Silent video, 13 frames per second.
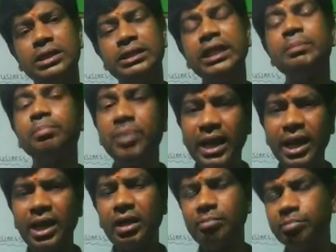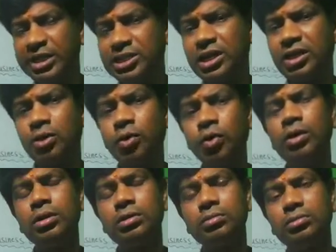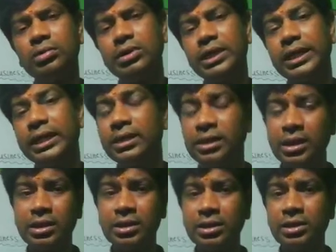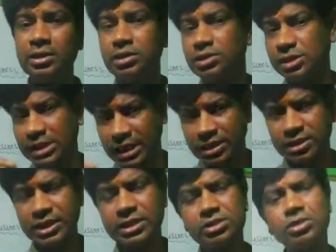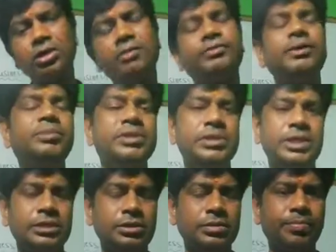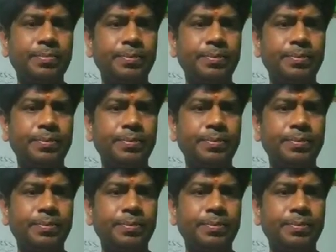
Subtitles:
they play a major role in the success of the business.